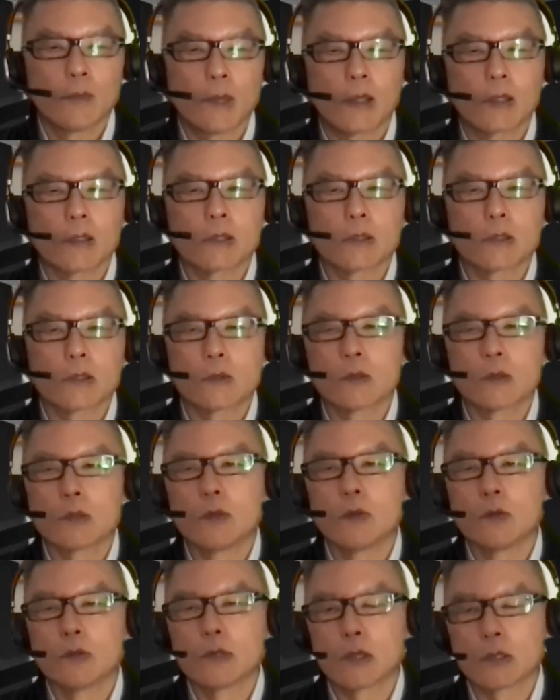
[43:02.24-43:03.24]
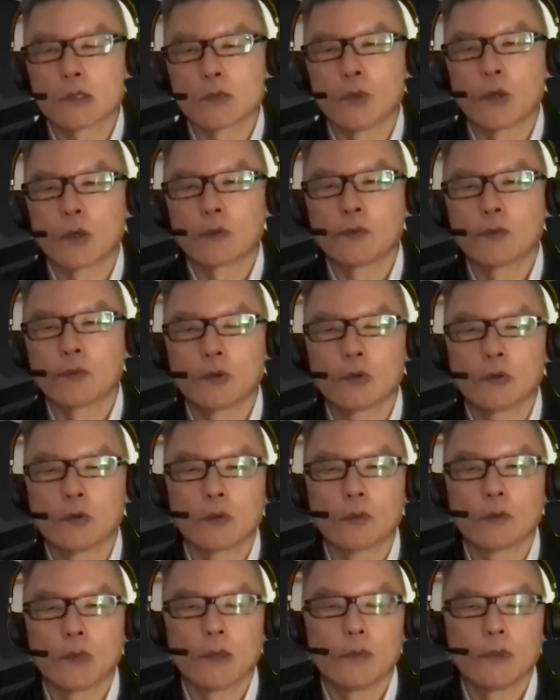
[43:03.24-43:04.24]
managers just use their smartphone
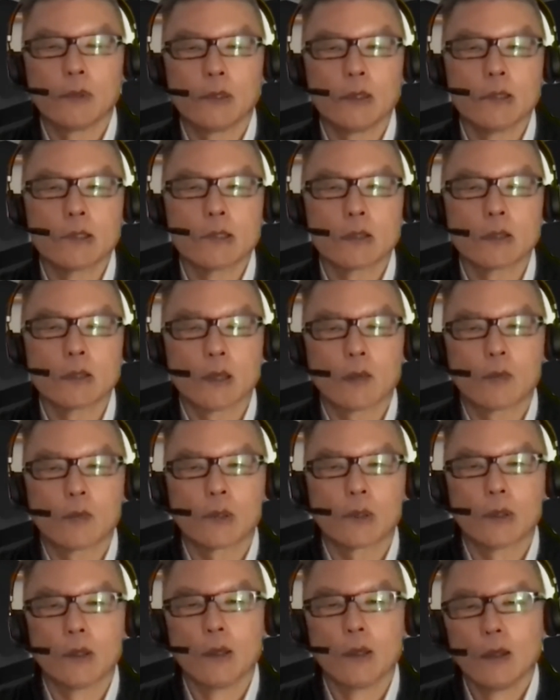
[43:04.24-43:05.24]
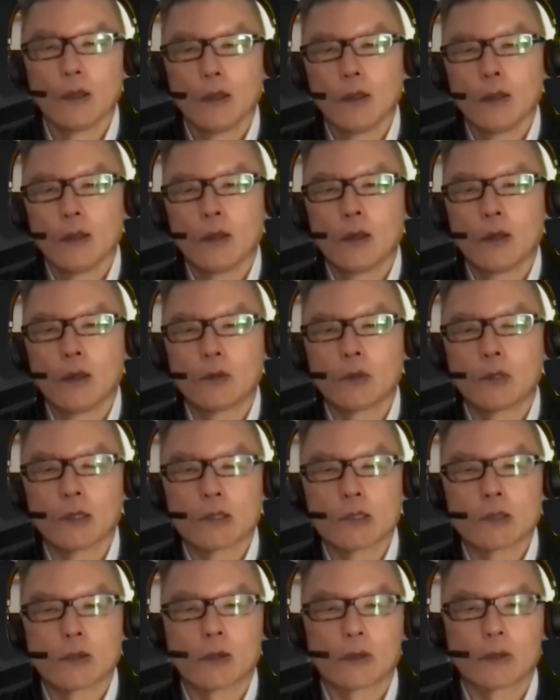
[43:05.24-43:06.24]
or maybe an Insta camera to
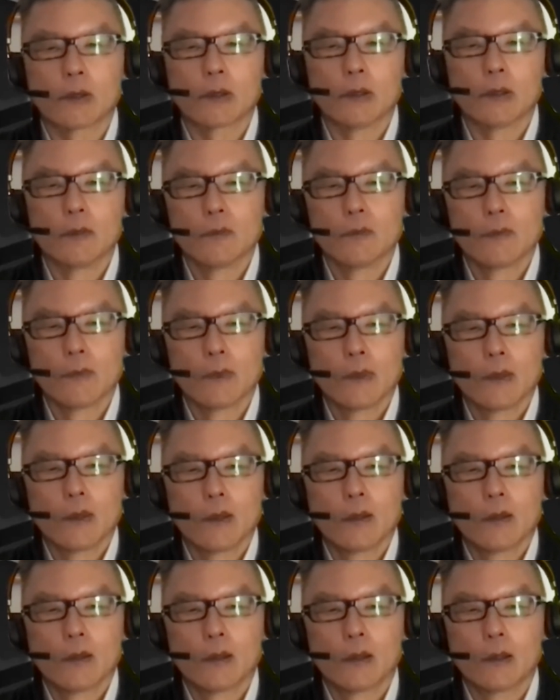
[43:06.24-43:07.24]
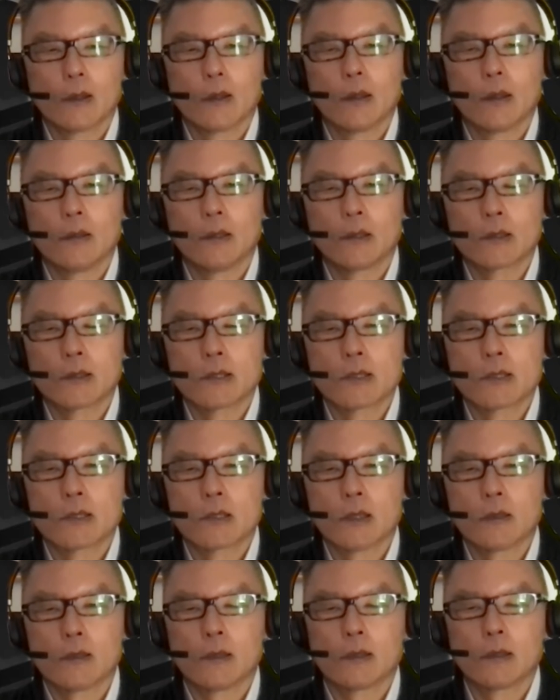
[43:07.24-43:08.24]
get started. And that
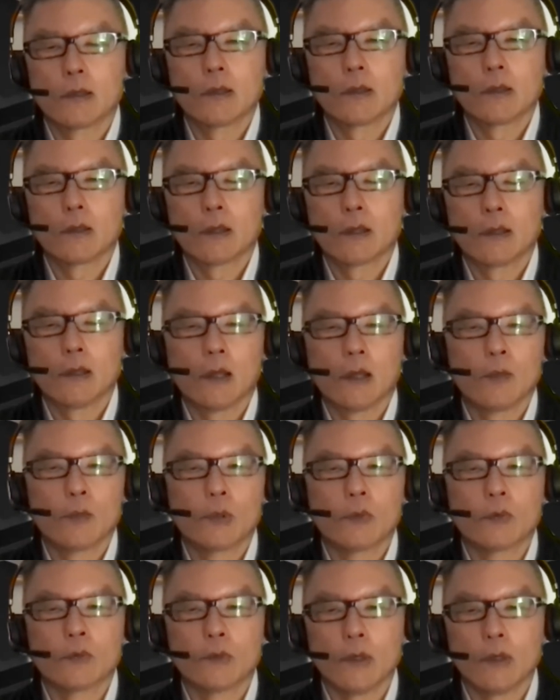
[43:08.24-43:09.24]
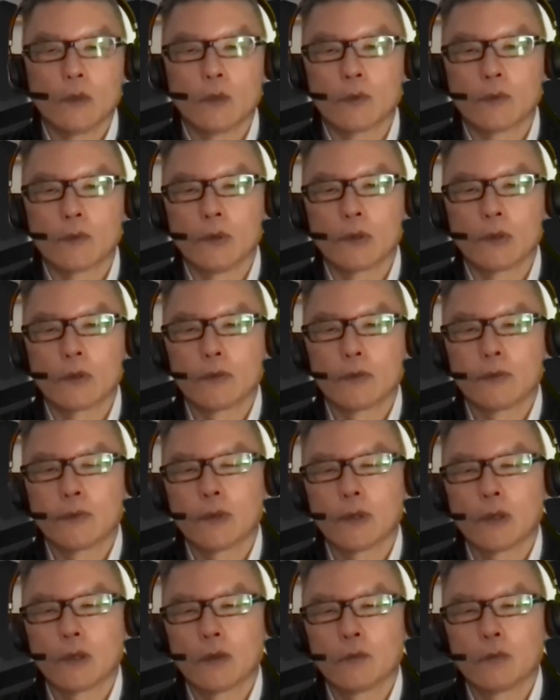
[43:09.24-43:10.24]
can help you really with a lot
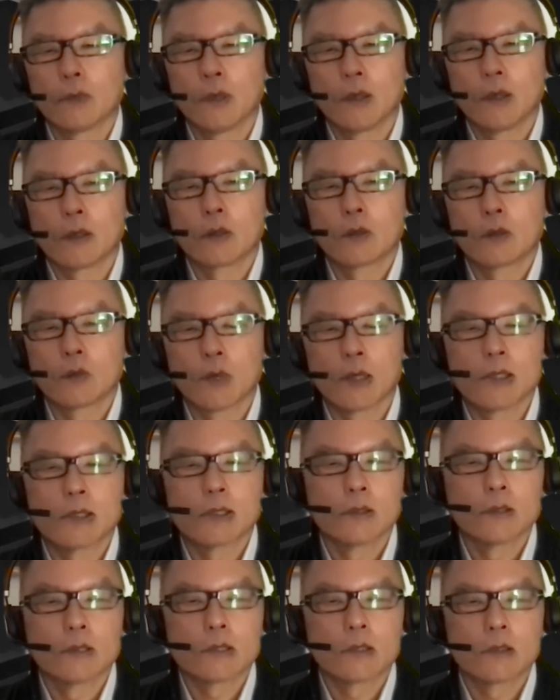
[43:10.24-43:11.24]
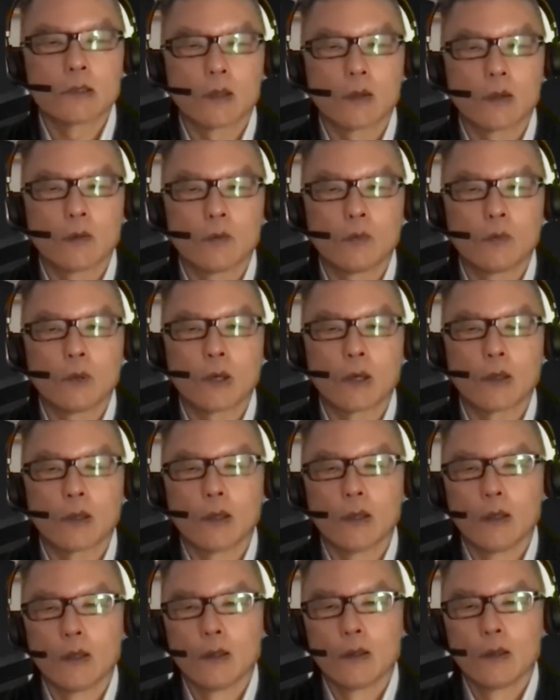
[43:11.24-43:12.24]
of questions
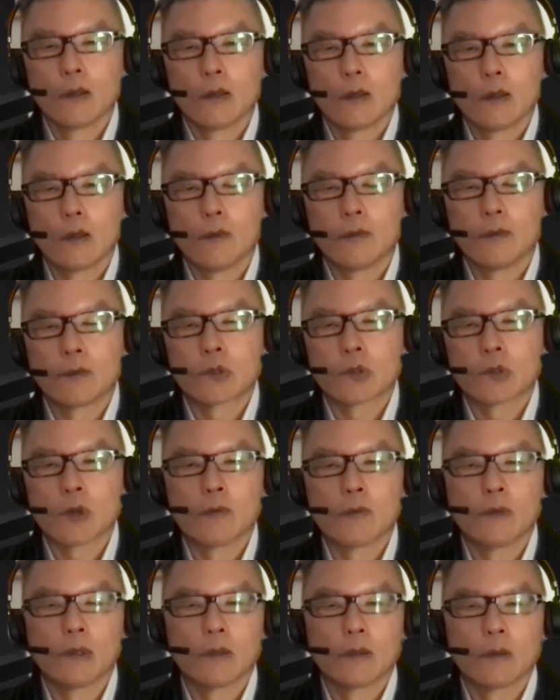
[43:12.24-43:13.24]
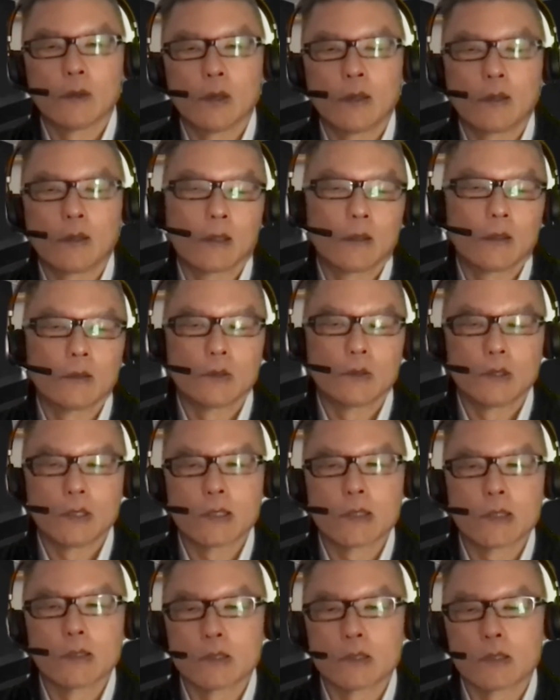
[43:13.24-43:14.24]
where if traveling, and again,
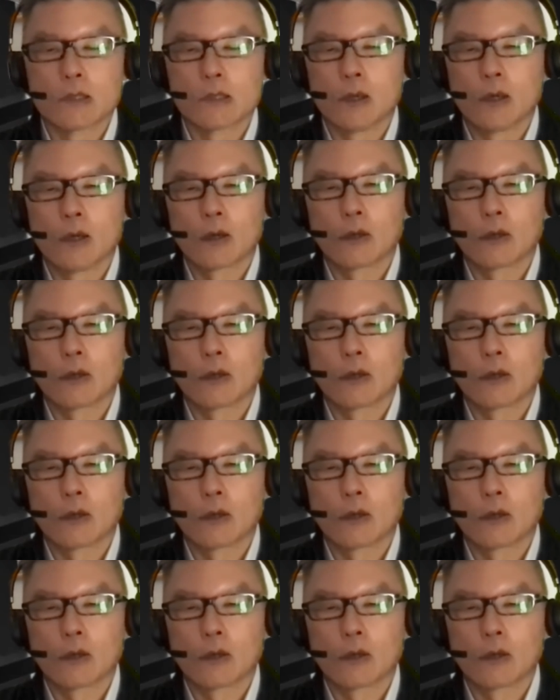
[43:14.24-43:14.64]
distances